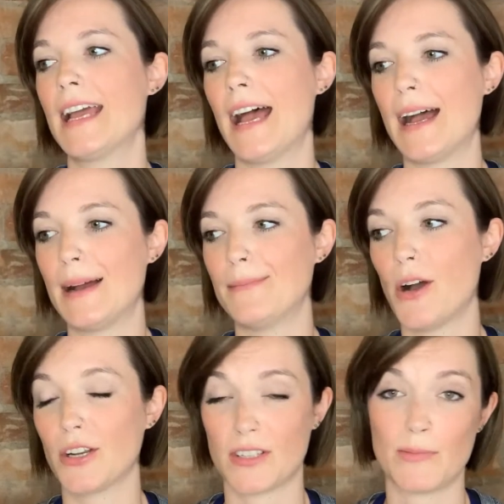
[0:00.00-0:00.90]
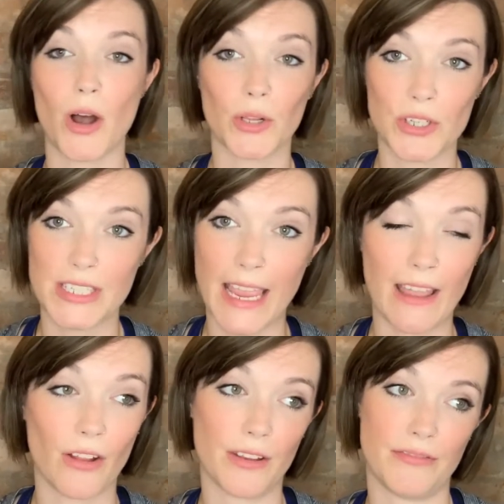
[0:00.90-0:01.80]
on a smaller
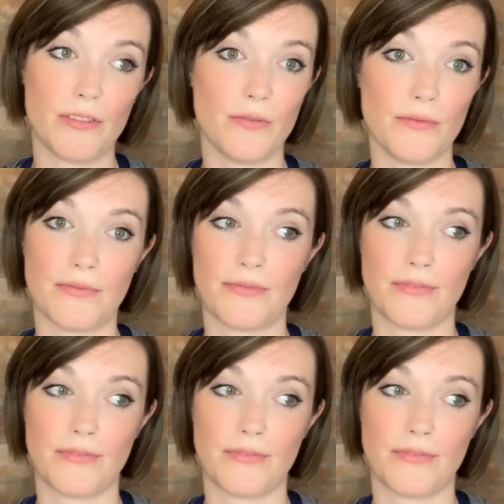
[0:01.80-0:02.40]
scale, if you've,